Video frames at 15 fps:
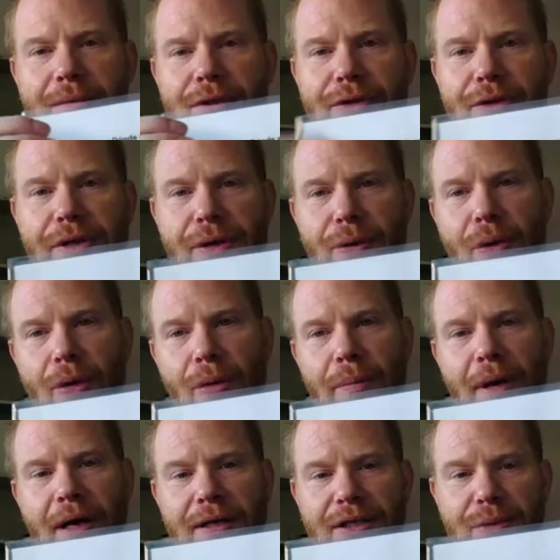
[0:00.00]
do your hole
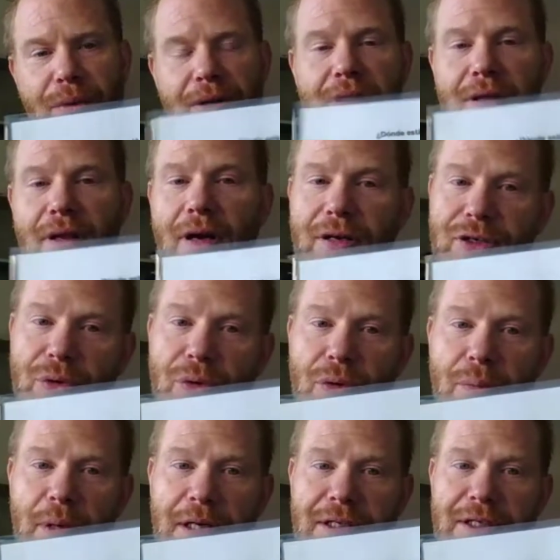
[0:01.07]
punch with a larger
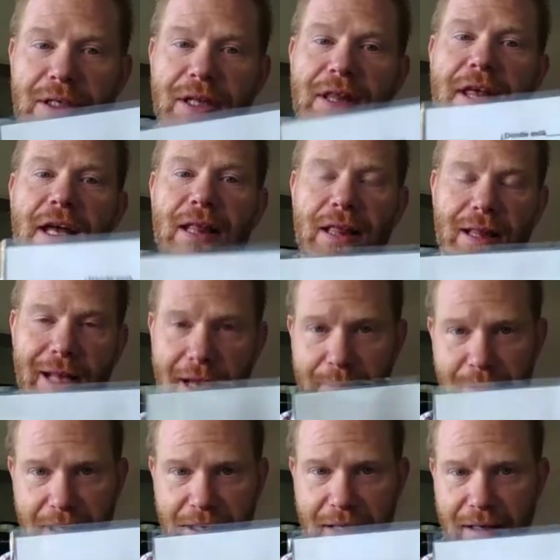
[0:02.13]
hole punch, then
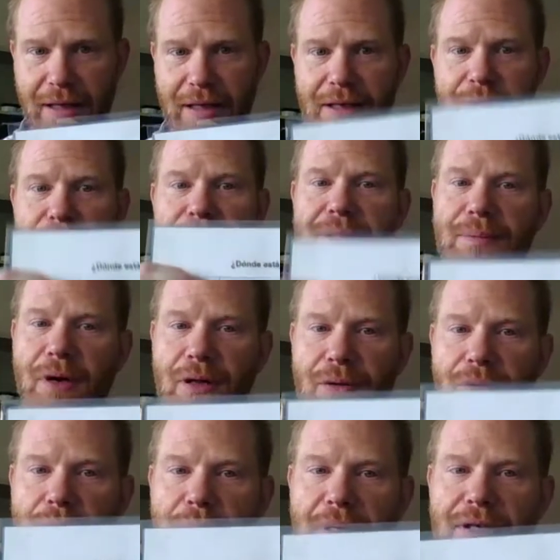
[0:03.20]
laminate it, then do a smaller
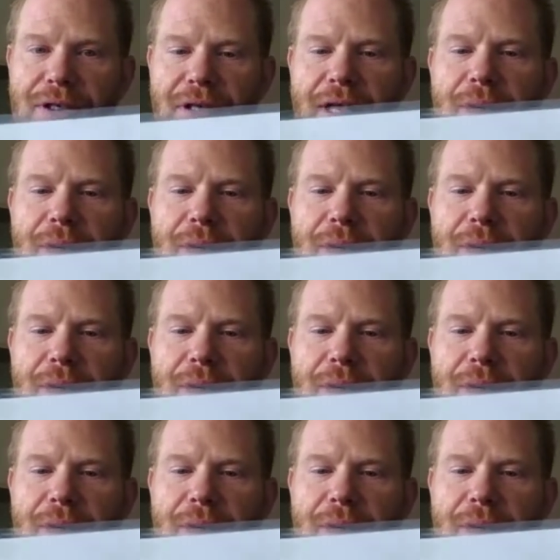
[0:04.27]
hole punch.